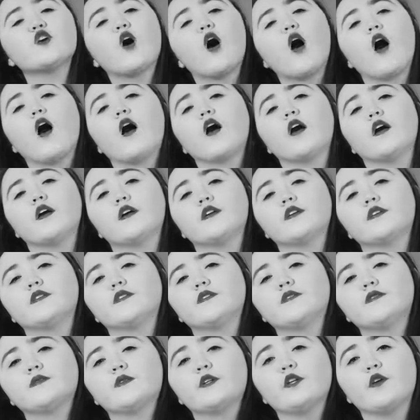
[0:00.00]
hard
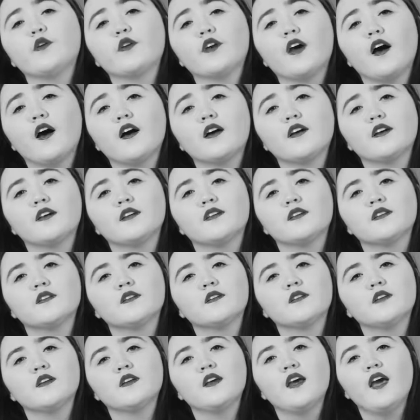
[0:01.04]
when you're young,
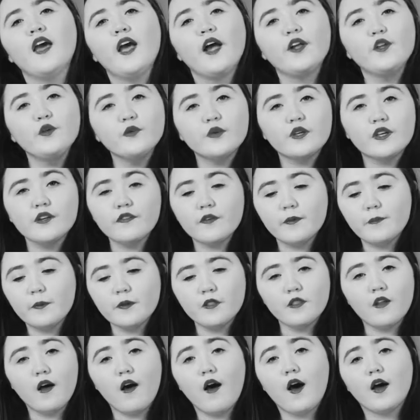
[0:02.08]
and you give up a
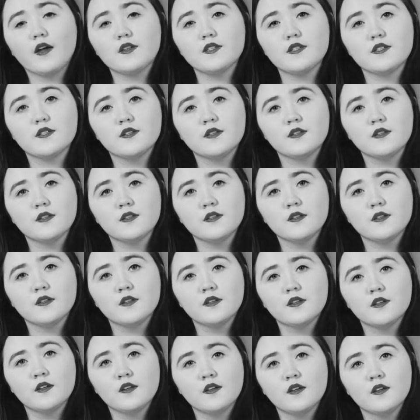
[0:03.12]
lot.
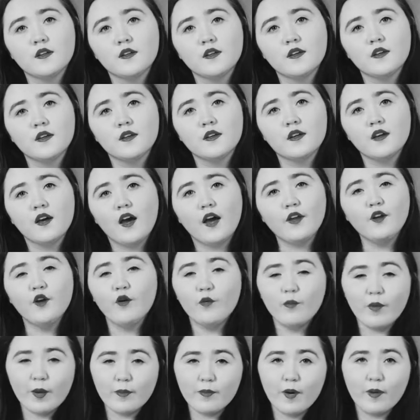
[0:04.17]
I
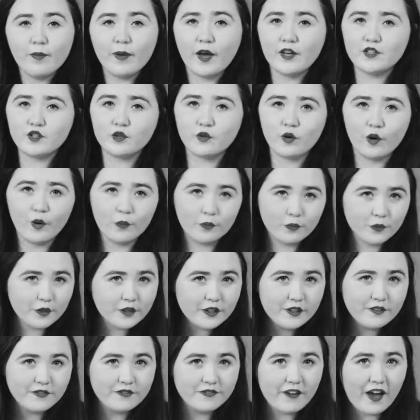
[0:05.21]
know my mom had to grow up
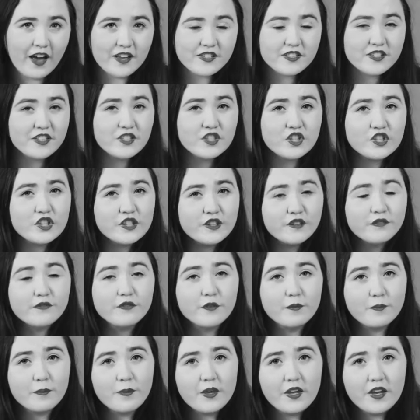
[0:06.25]
really fast, and she did it
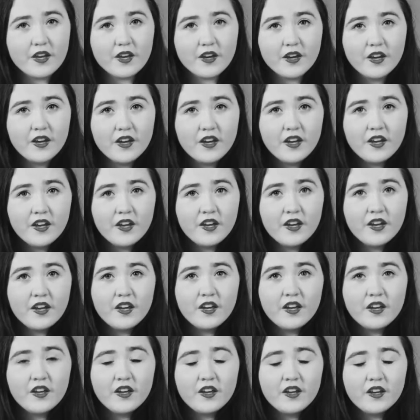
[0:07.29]
for me.
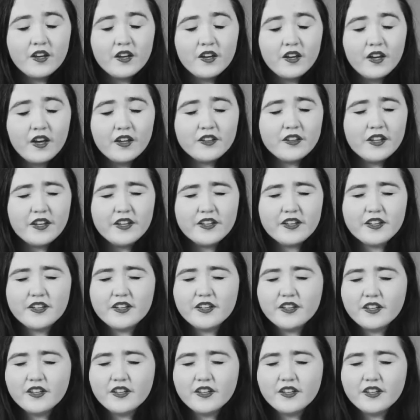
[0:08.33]
And like,